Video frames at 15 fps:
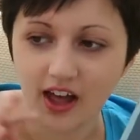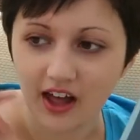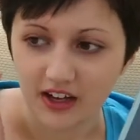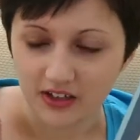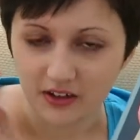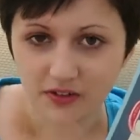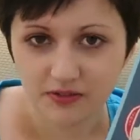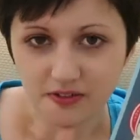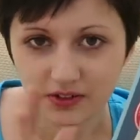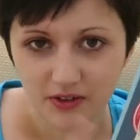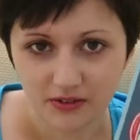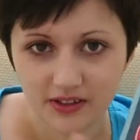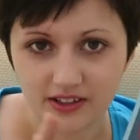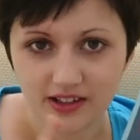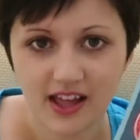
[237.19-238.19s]
I love
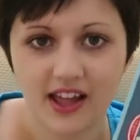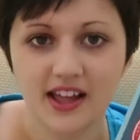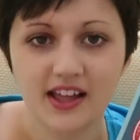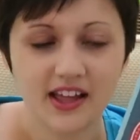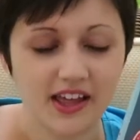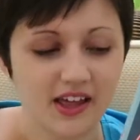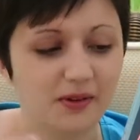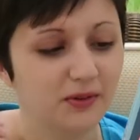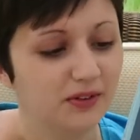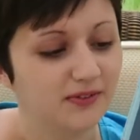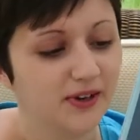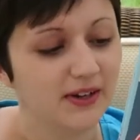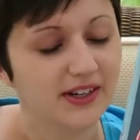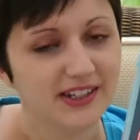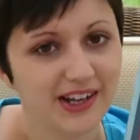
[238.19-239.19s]
doing that, it was
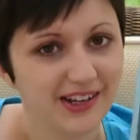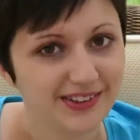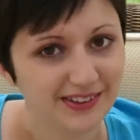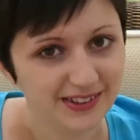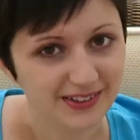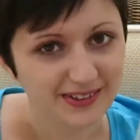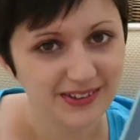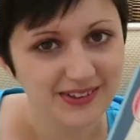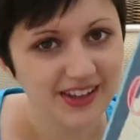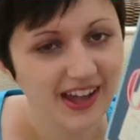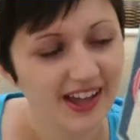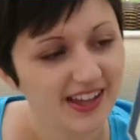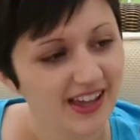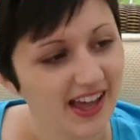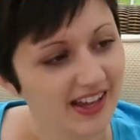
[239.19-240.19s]
very nice to do that